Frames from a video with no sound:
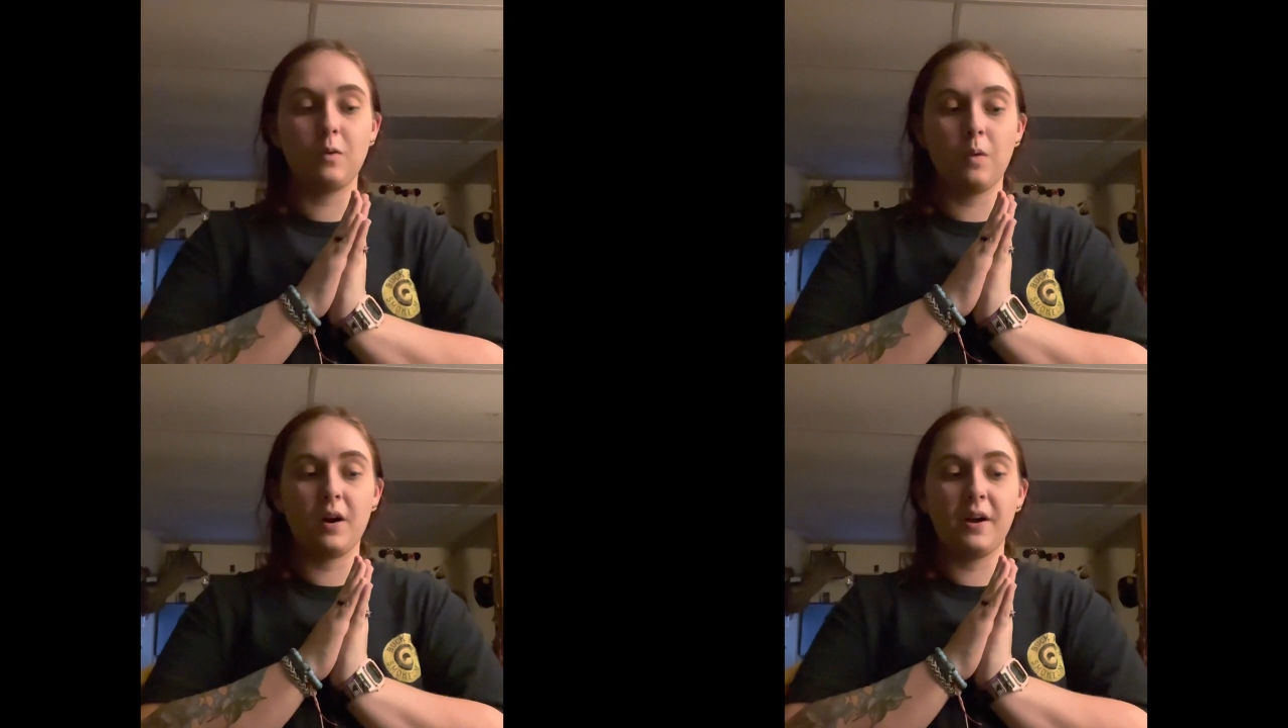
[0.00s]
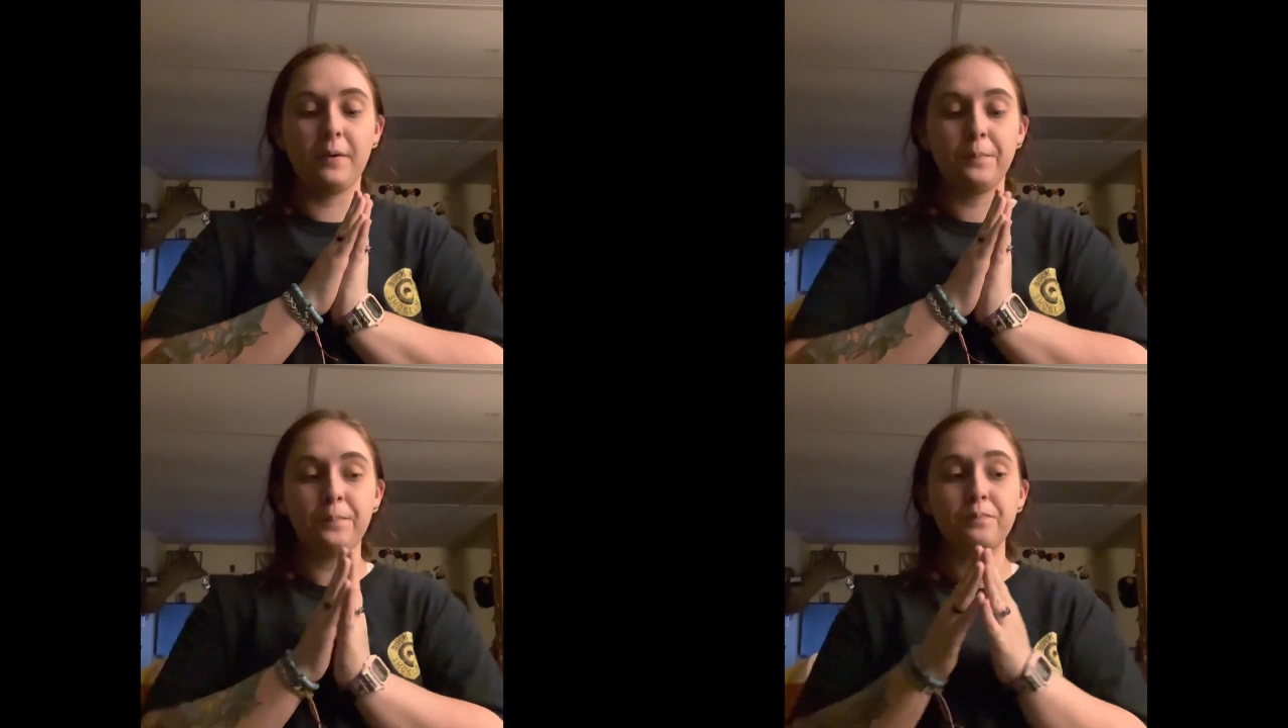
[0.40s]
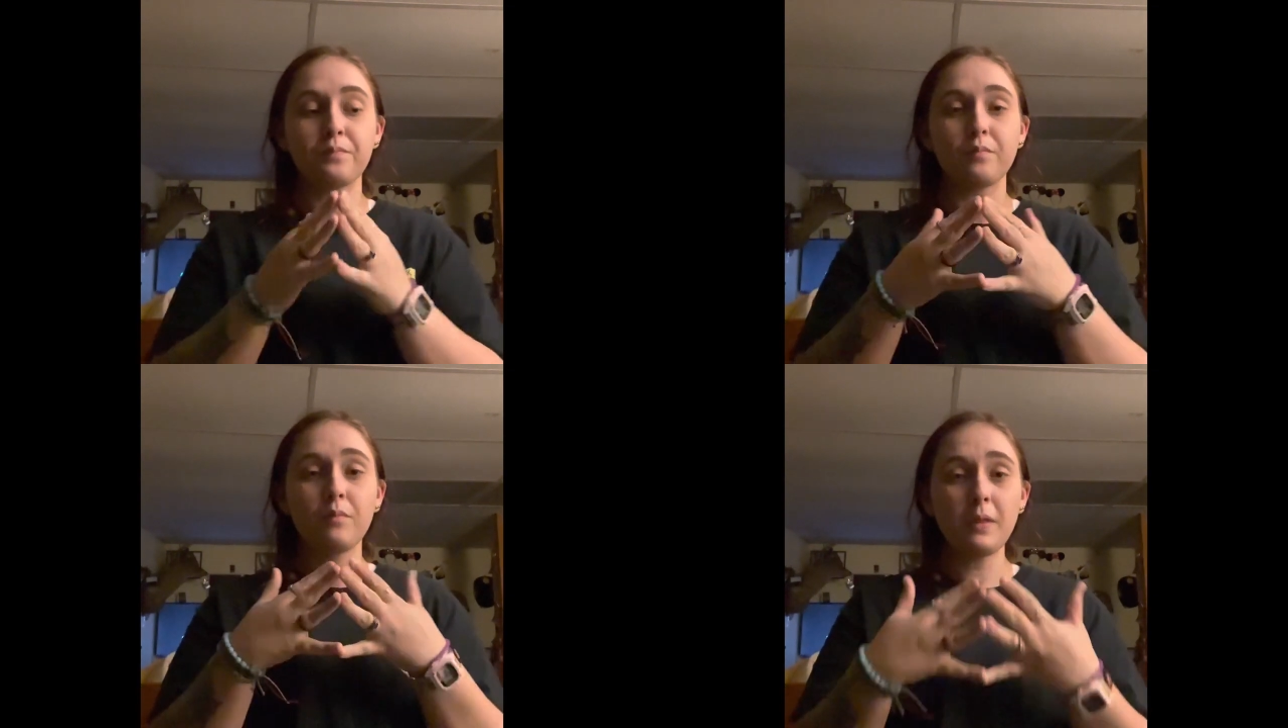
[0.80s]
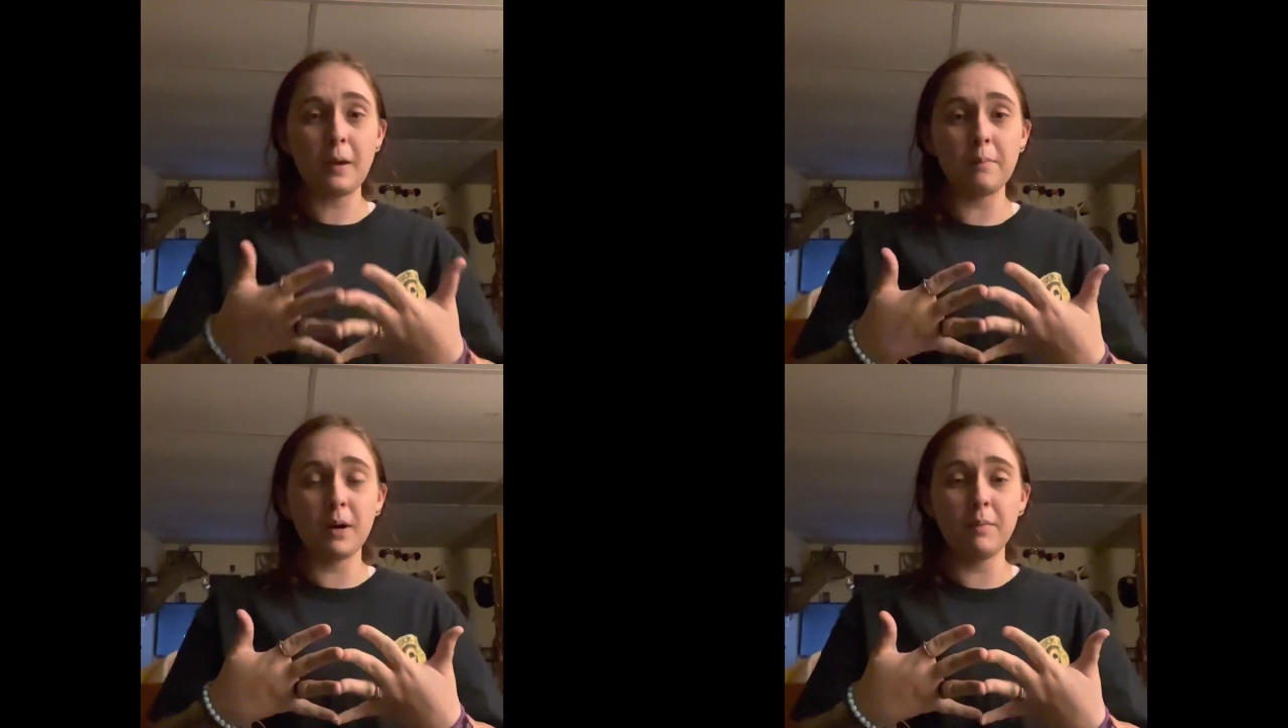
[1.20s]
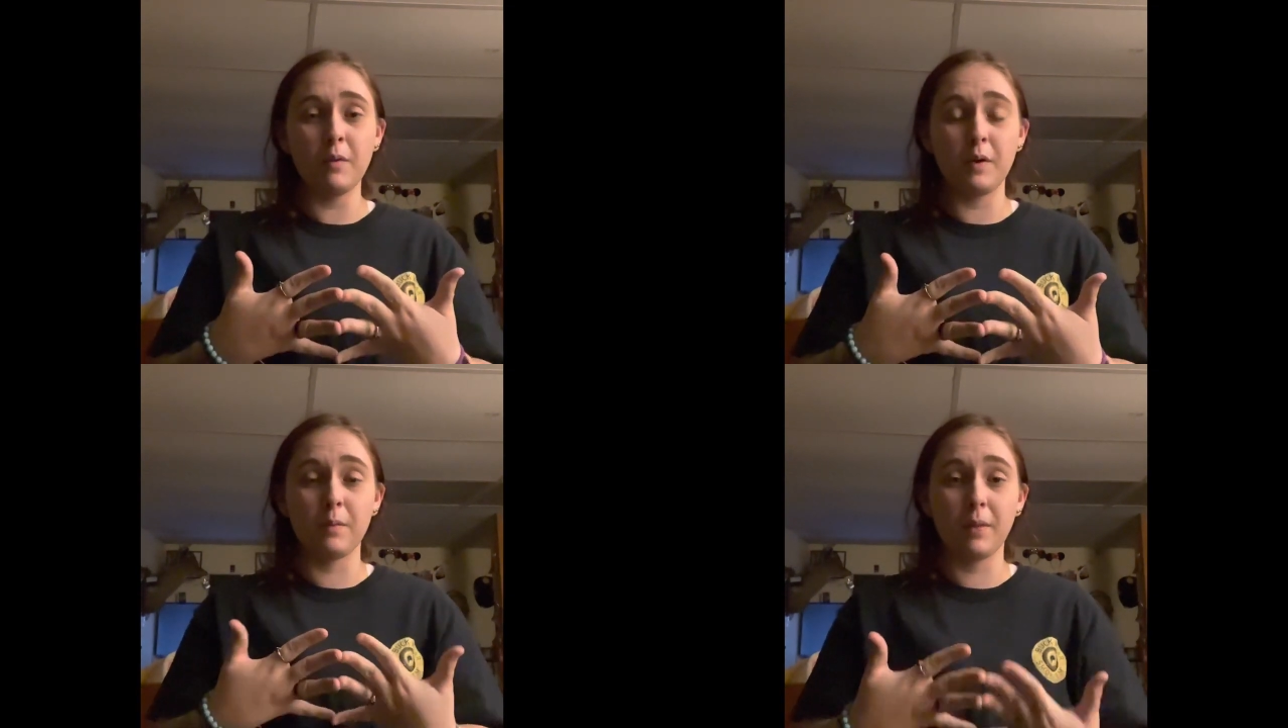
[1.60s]
one pub
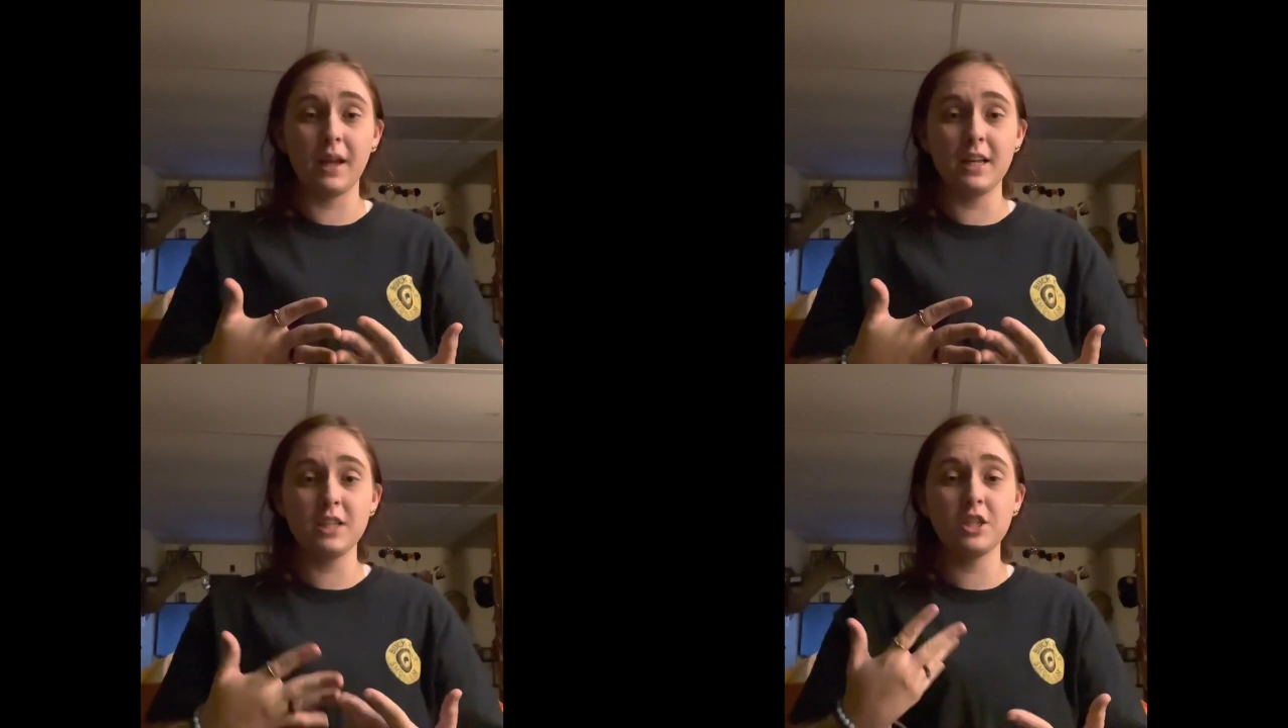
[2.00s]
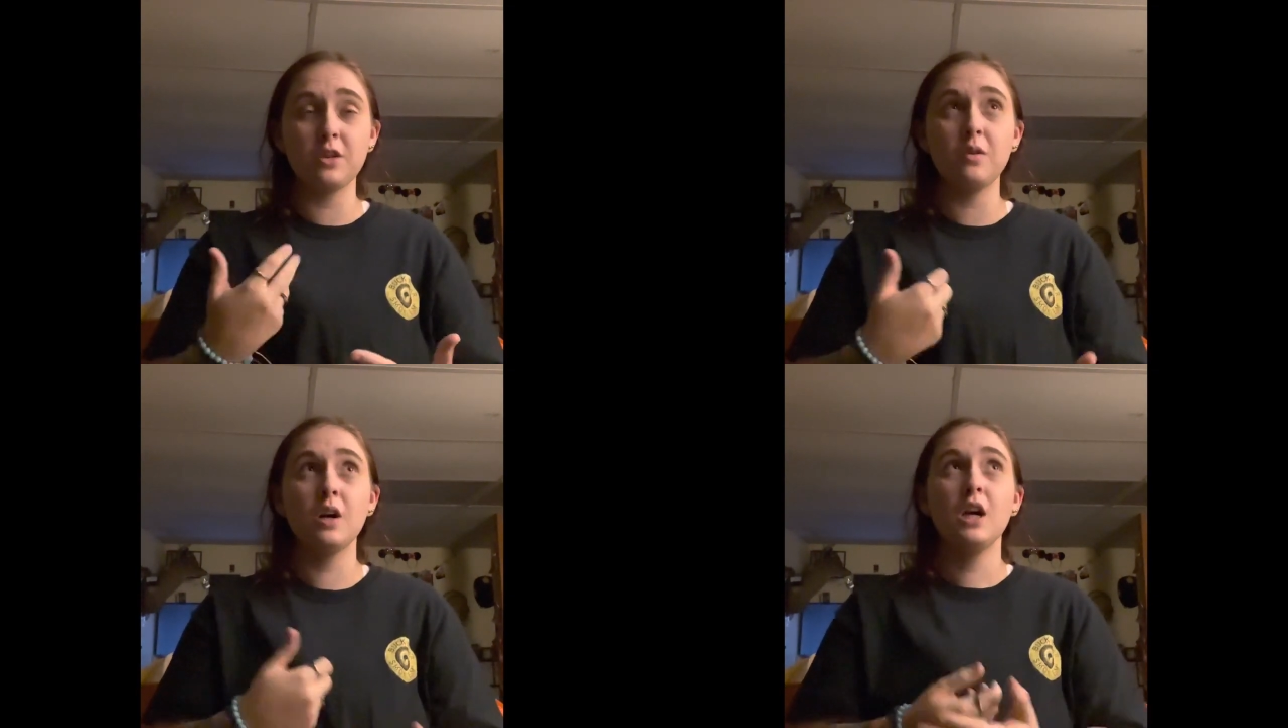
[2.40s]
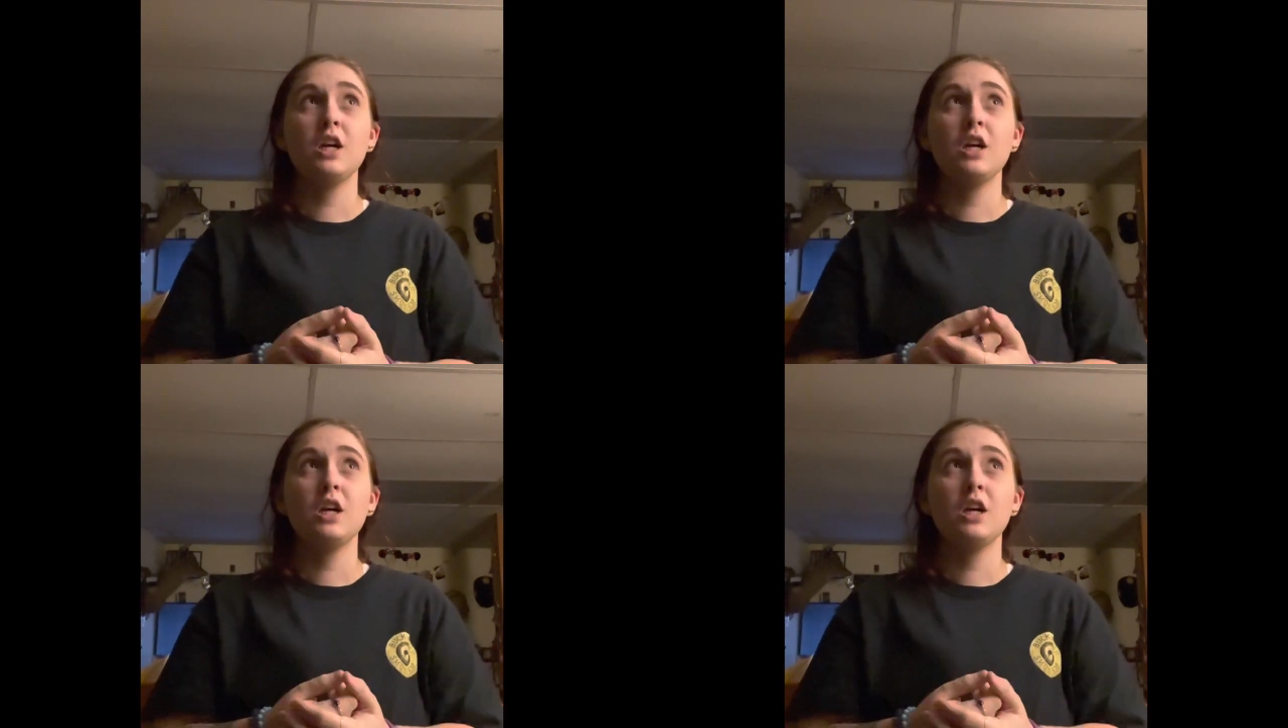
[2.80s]
that we were planning to.